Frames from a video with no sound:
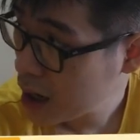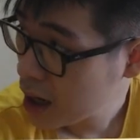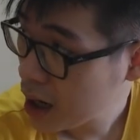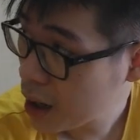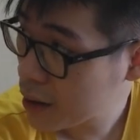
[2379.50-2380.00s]

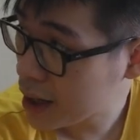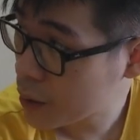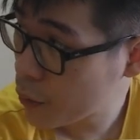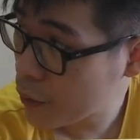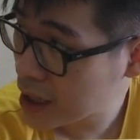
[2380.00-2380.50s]
How can
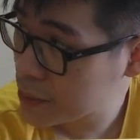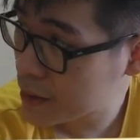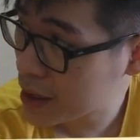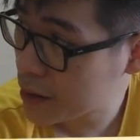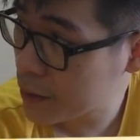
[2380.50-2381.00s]
white
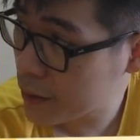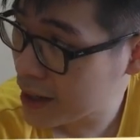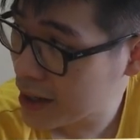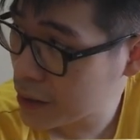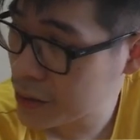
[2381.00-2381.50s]
play right
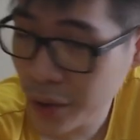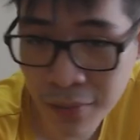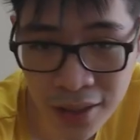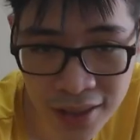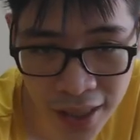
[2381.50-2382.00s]
now to win
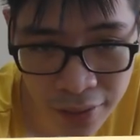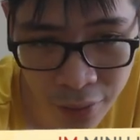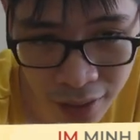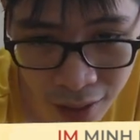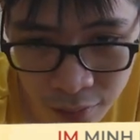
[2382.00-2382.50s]
material
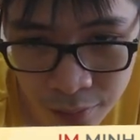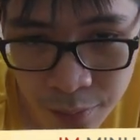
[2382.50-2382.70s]
now?